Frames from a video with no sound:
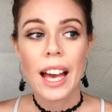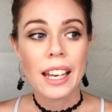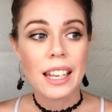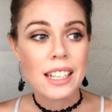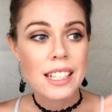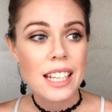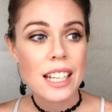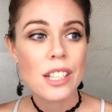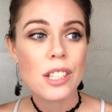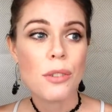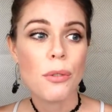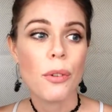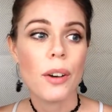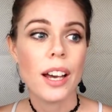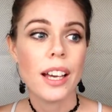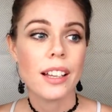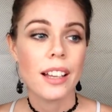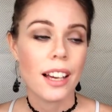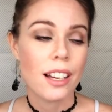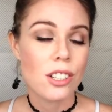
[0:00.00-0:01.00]
and
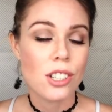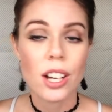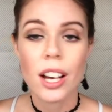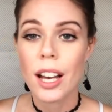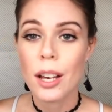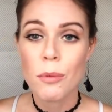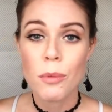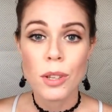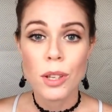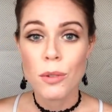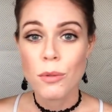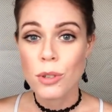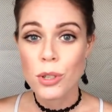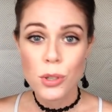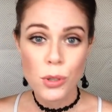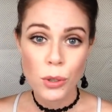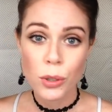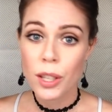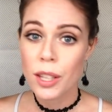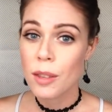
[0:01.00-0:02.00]
identifying like a time where you were
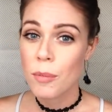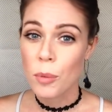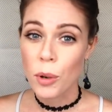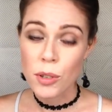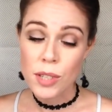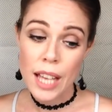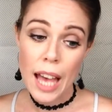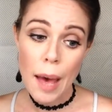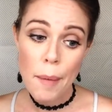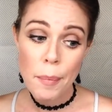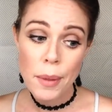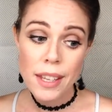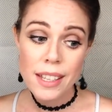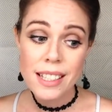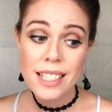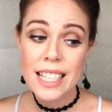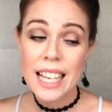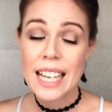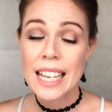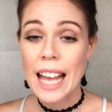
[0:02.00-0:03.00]
truly the most
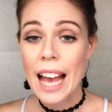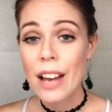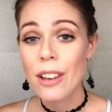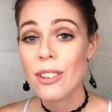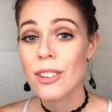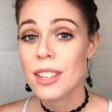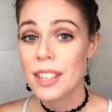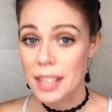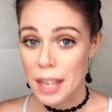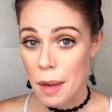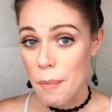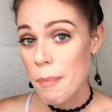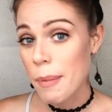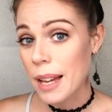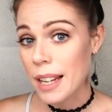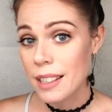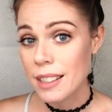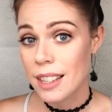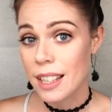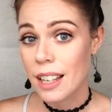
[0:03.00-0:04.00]
happiest and how you can get
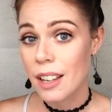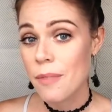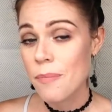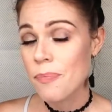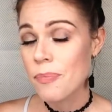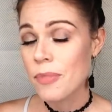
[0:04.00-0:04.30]
back there.